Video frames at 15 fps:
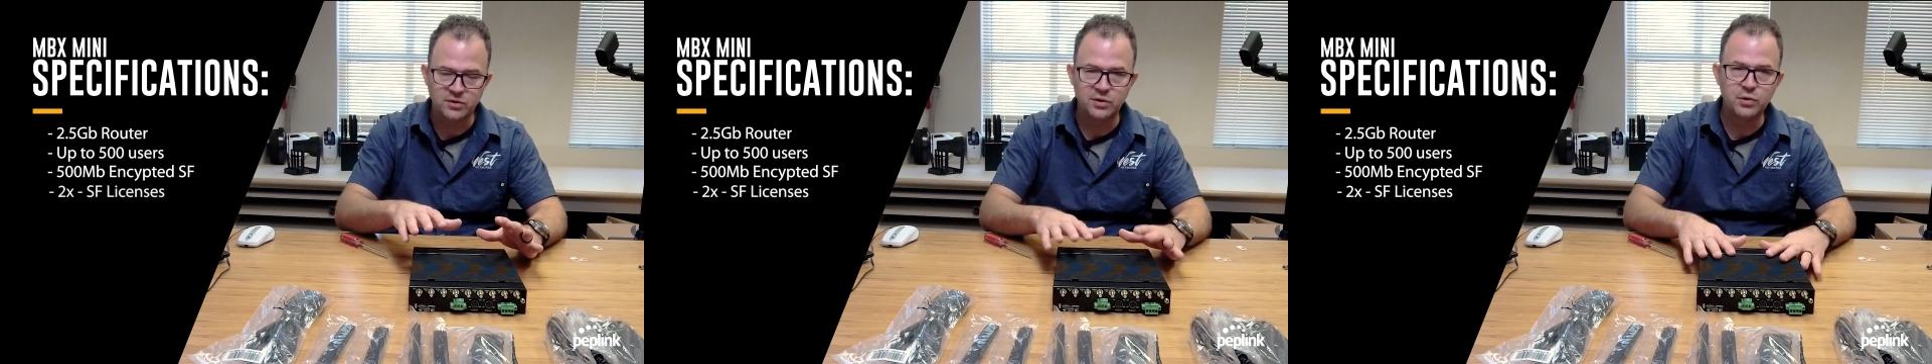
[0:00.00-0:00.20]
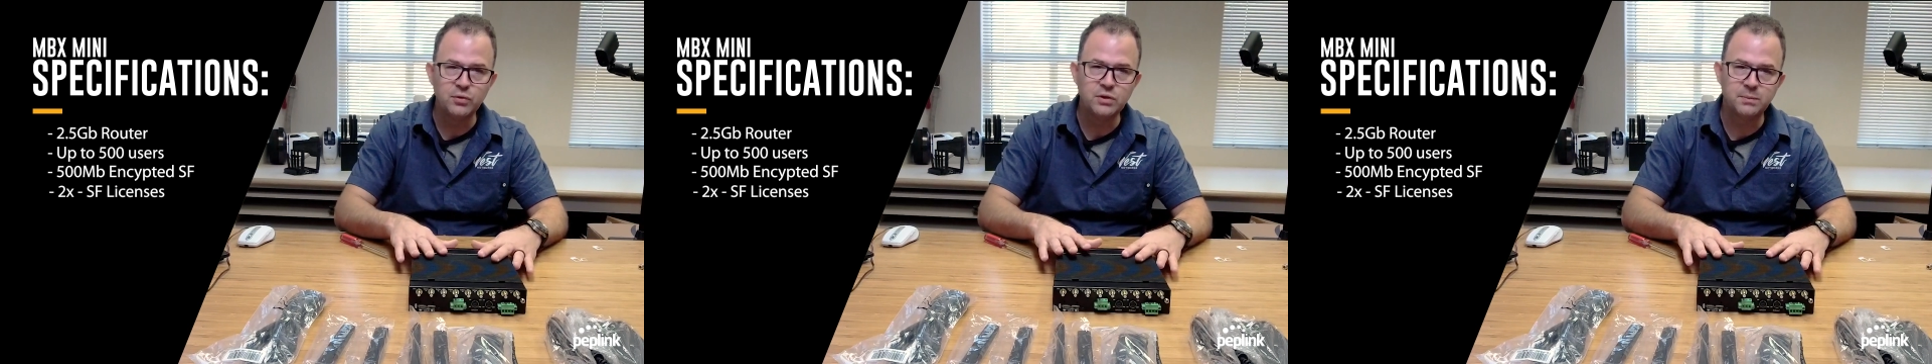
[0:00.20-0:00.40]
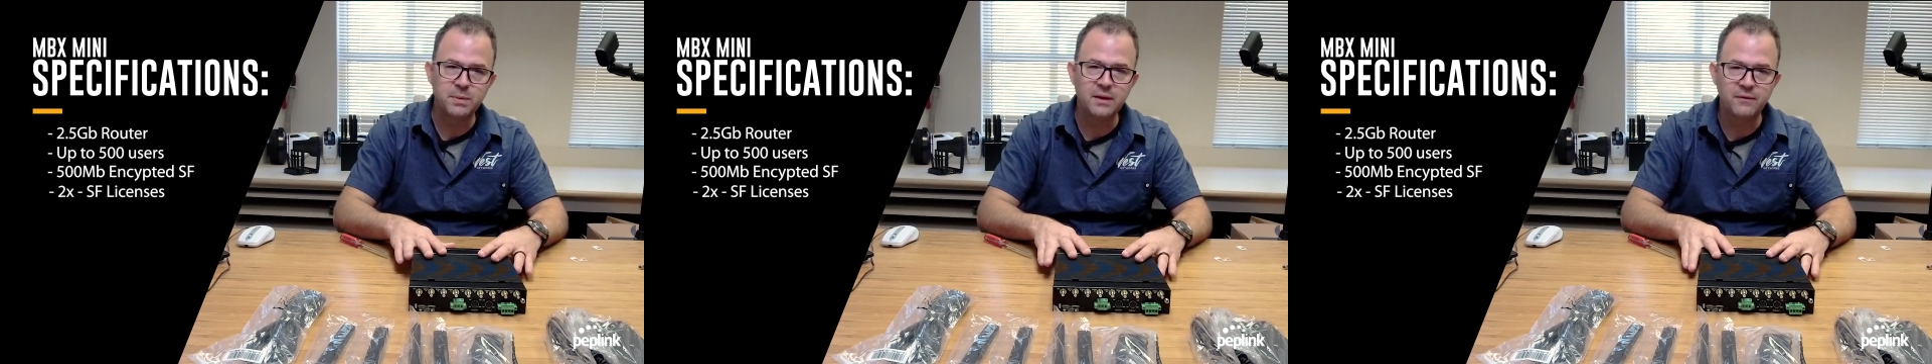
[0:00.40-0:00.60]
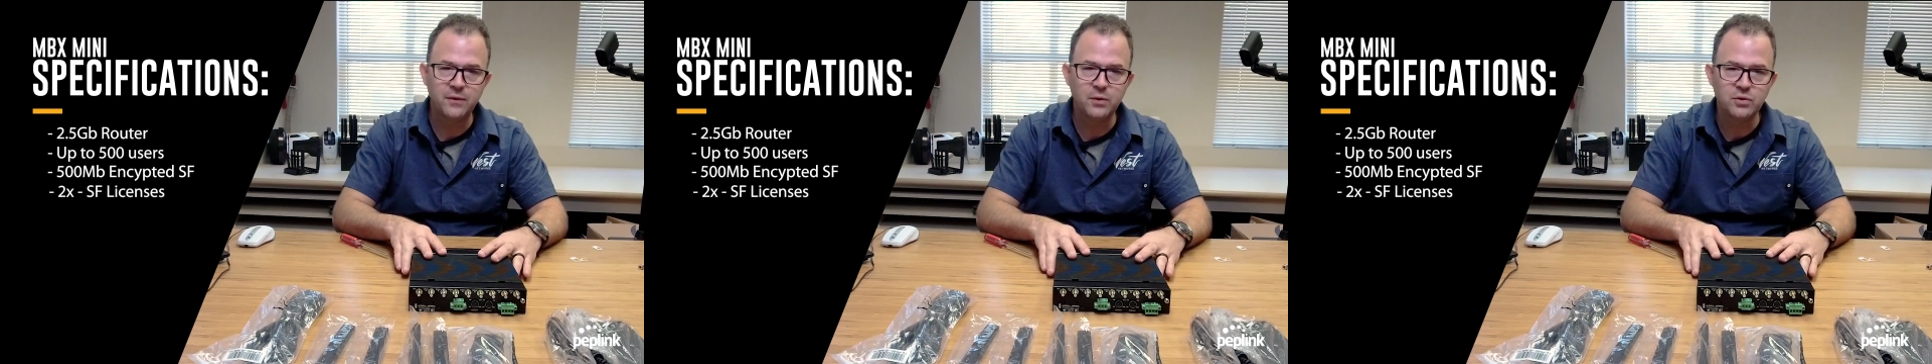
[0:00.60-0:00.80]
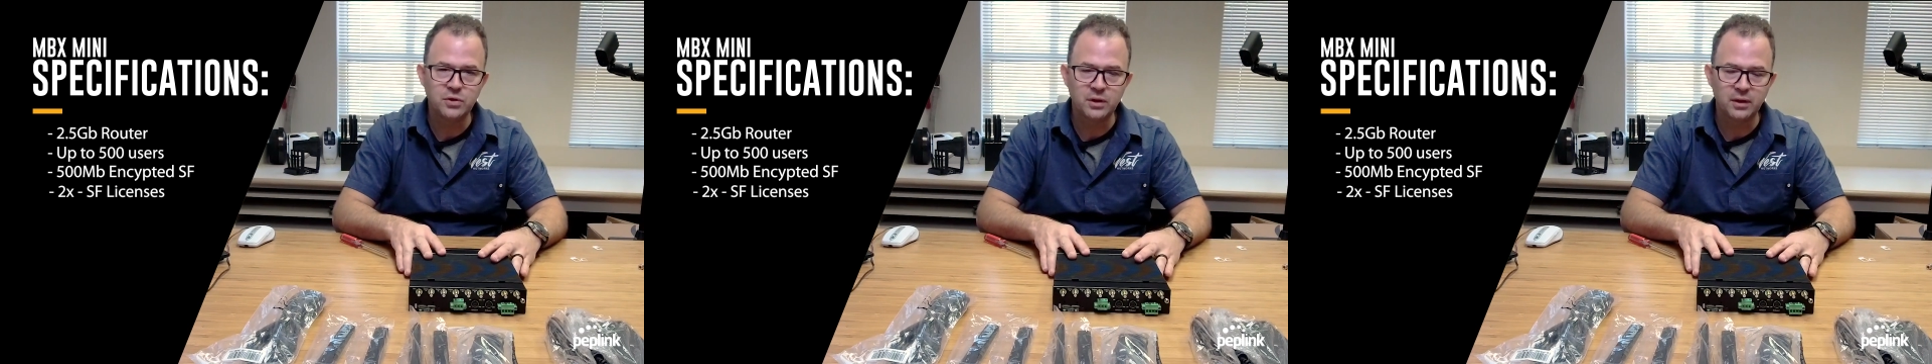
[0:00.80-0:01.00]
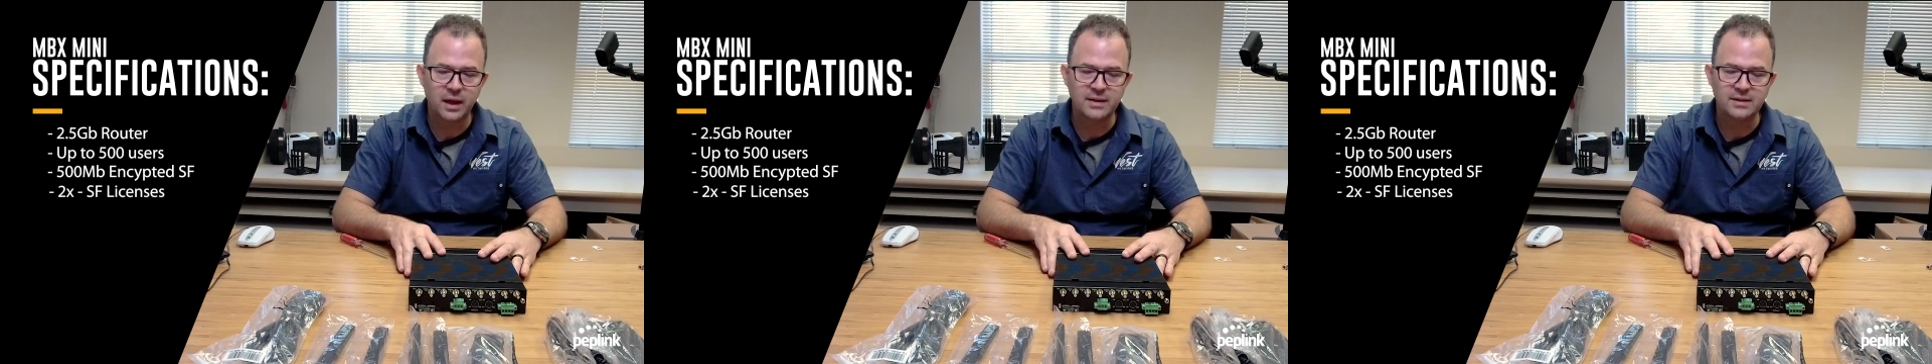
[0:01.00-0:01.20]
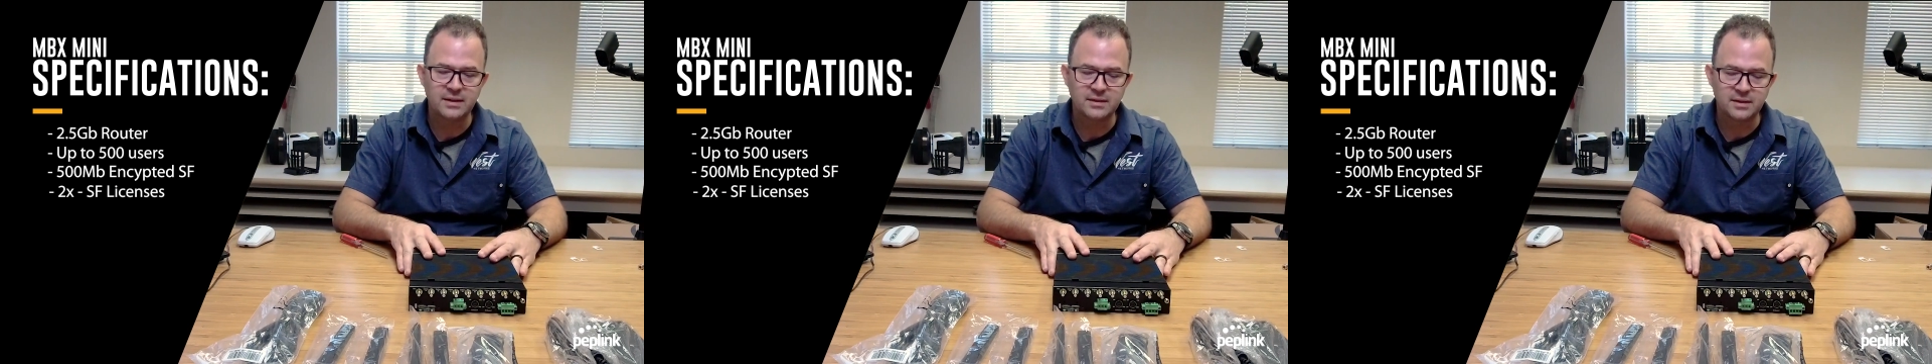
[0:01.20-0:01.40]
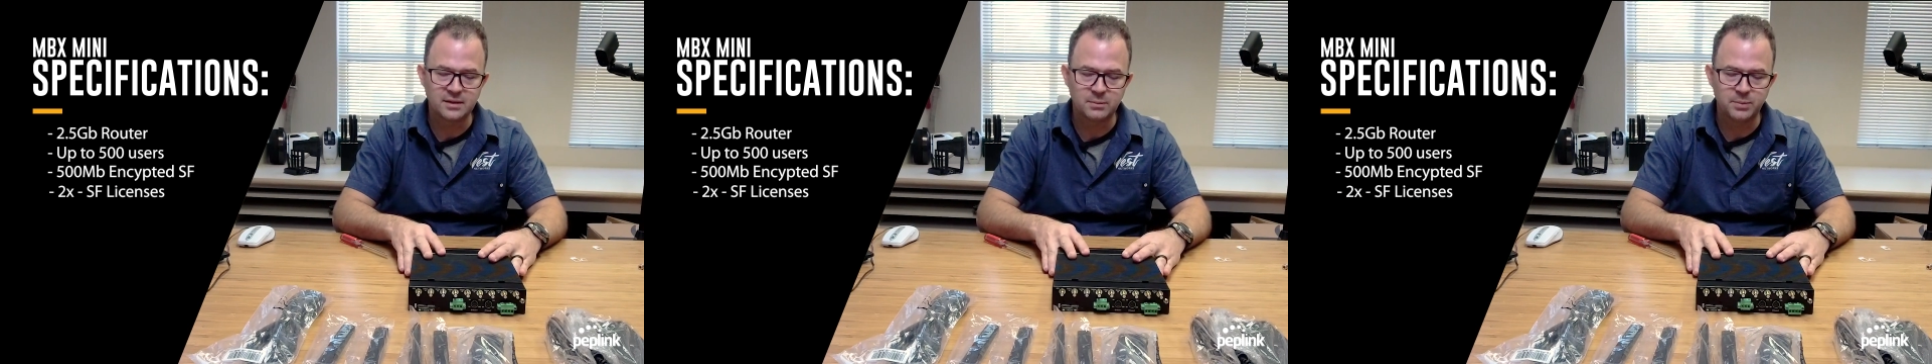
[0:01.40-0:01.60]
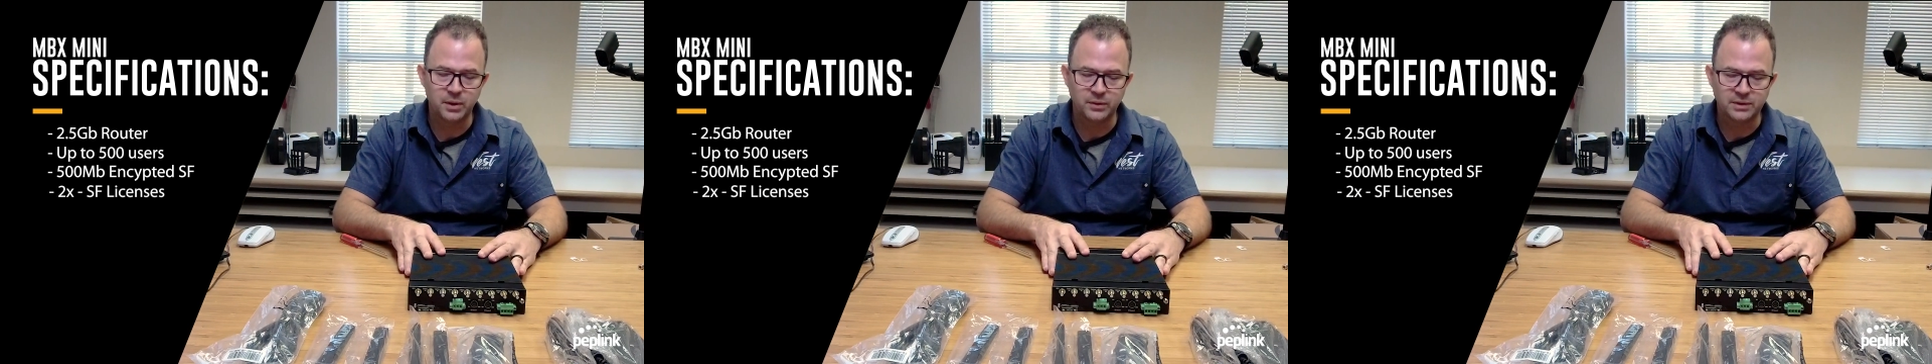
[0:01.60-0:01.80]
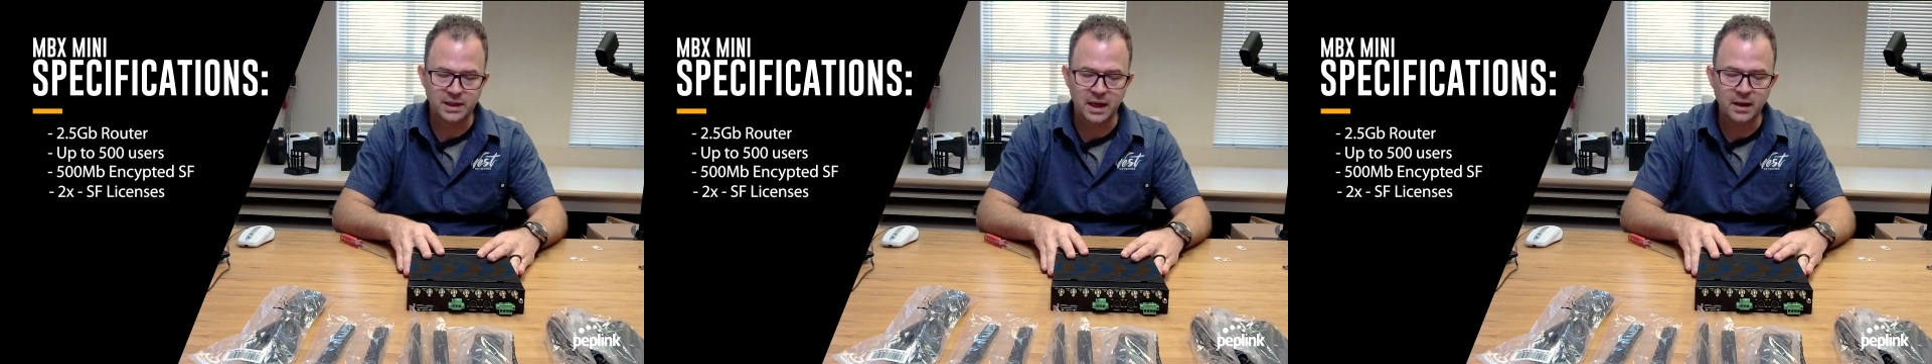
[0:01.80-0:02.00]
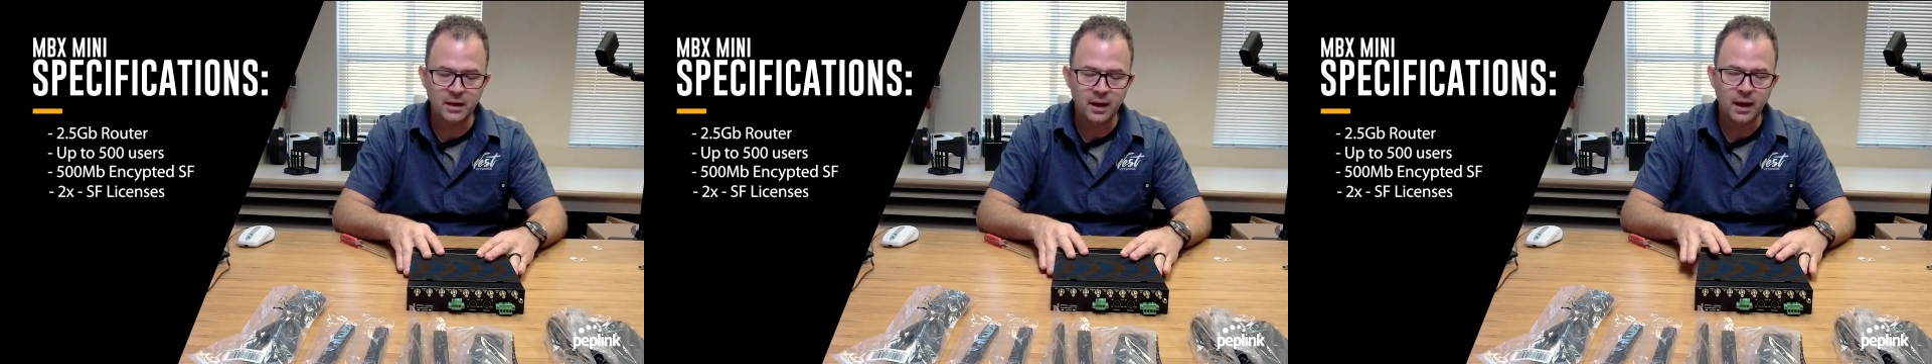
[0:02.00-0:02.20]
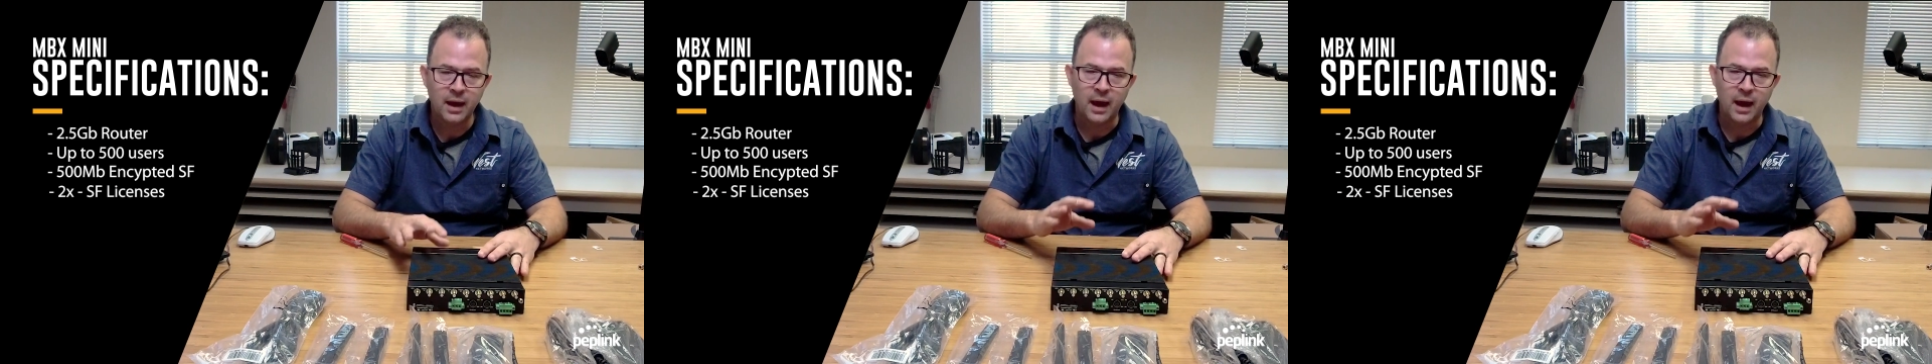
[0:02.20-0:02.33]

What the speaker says: 2 SpeedFusion licenses built in,